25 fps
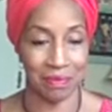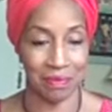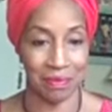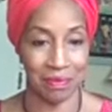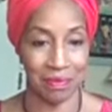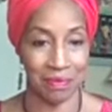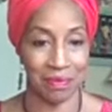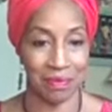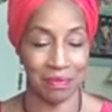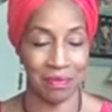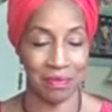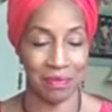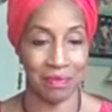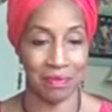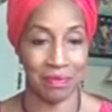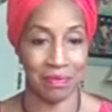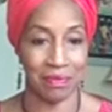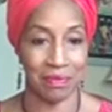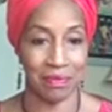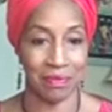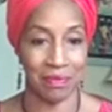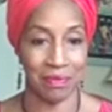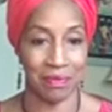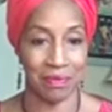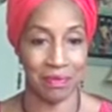
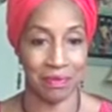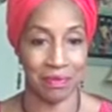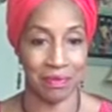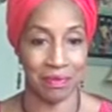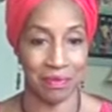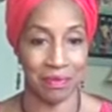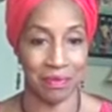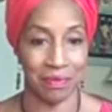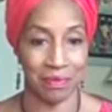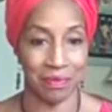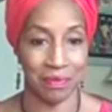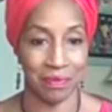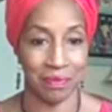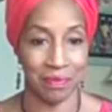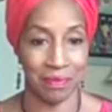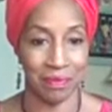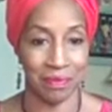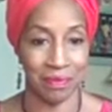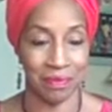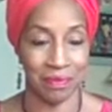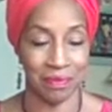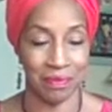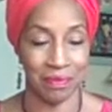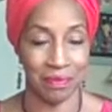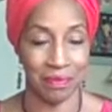
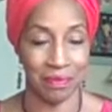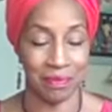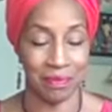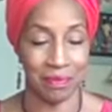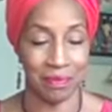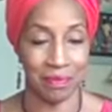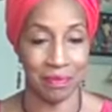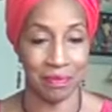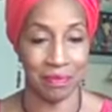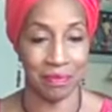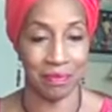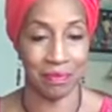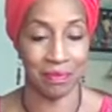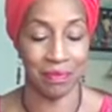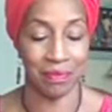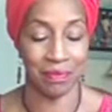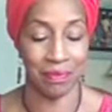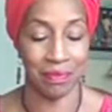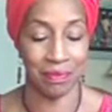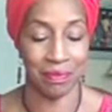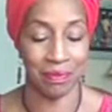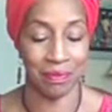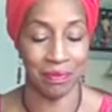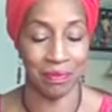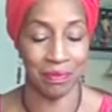
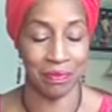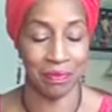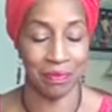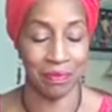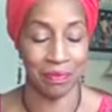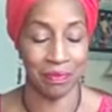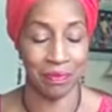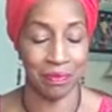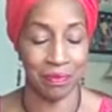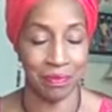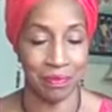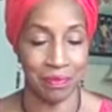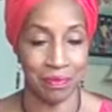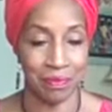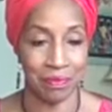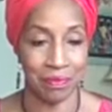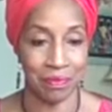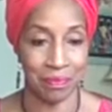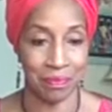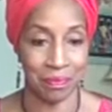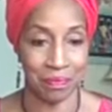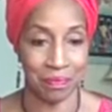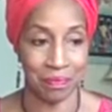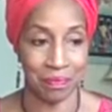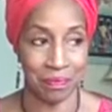
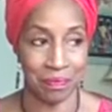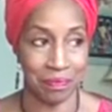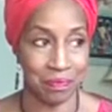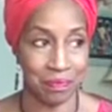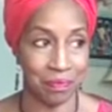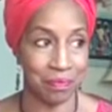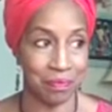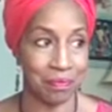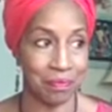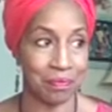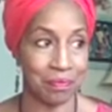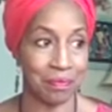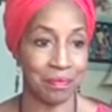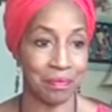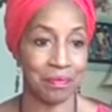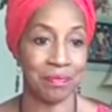(not speaking)